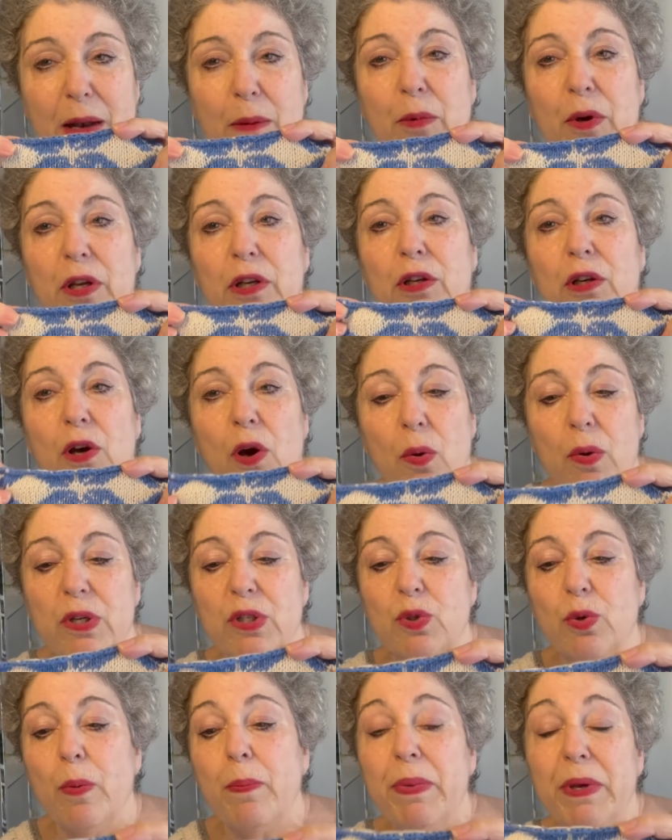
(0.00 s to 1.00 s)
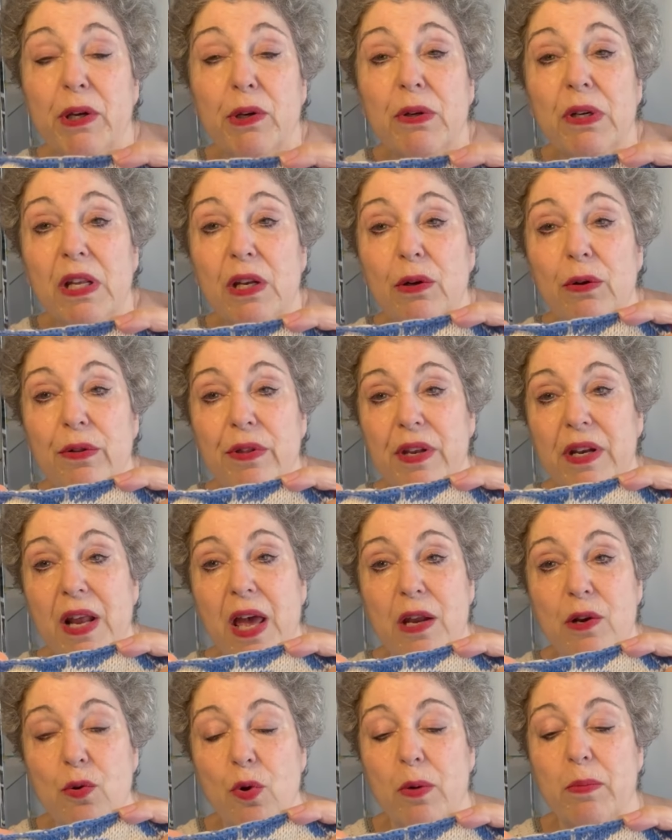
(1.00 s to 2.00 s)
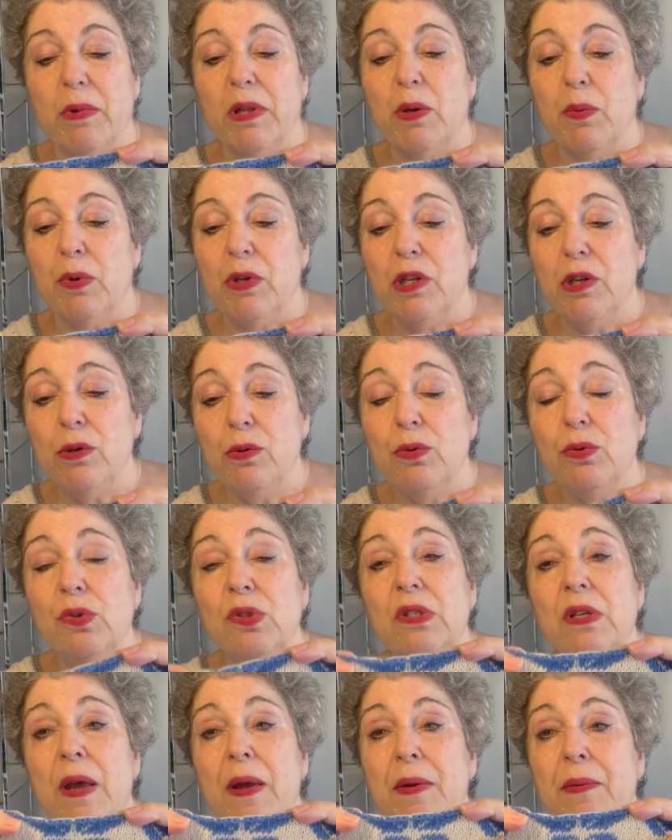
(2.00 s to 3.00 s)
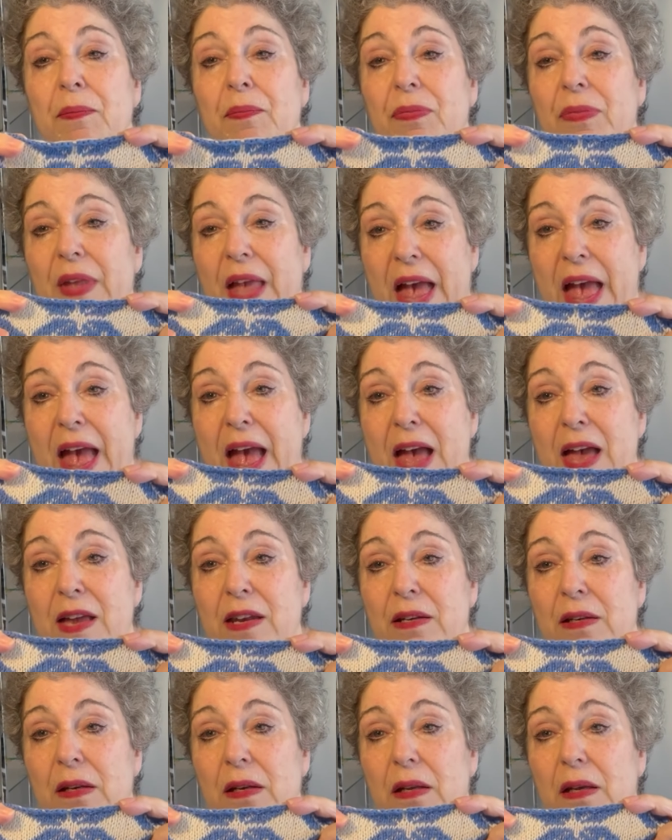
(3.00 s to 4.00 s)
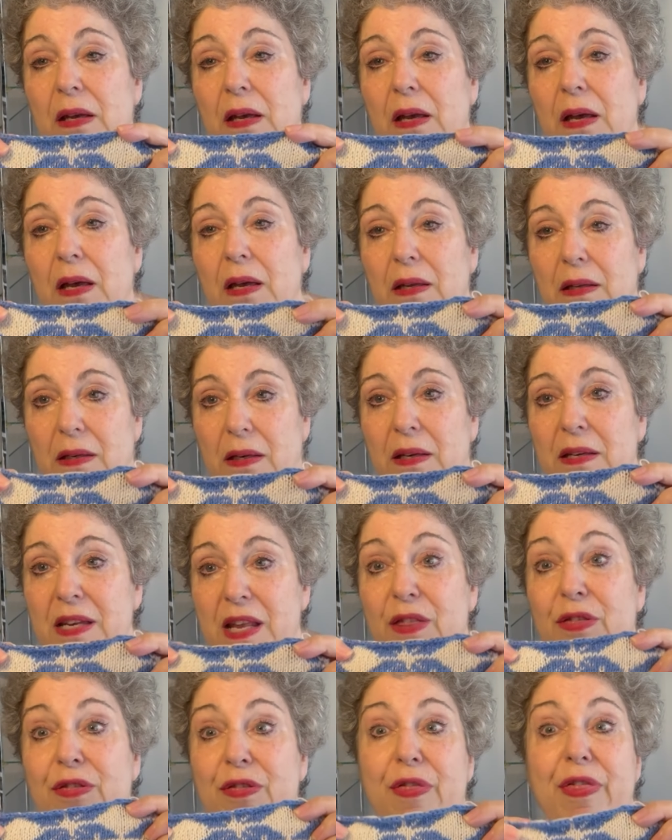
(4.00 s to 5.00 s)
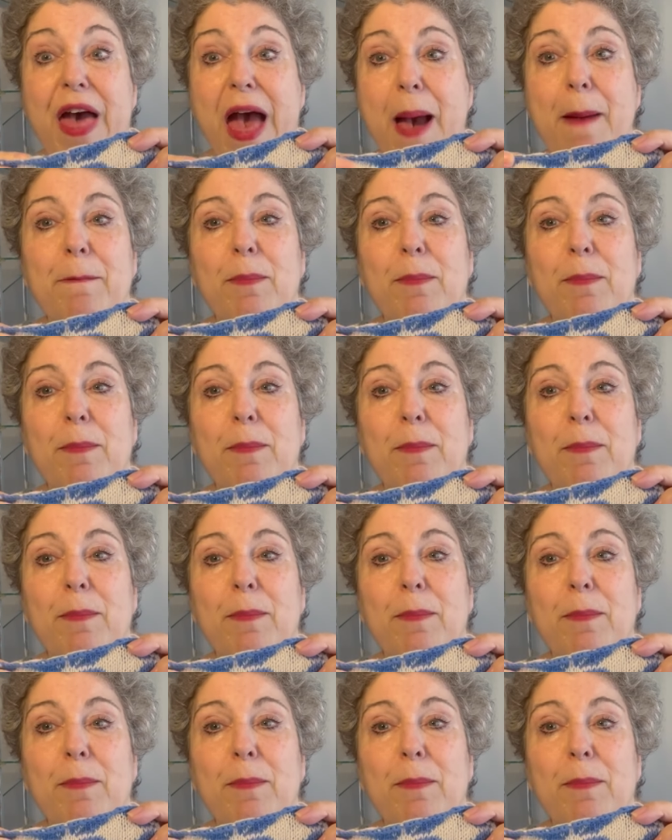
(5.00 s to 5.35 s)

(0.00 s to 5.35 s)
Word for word: I'm going to go onto a bigger needle than I normally would use and knit that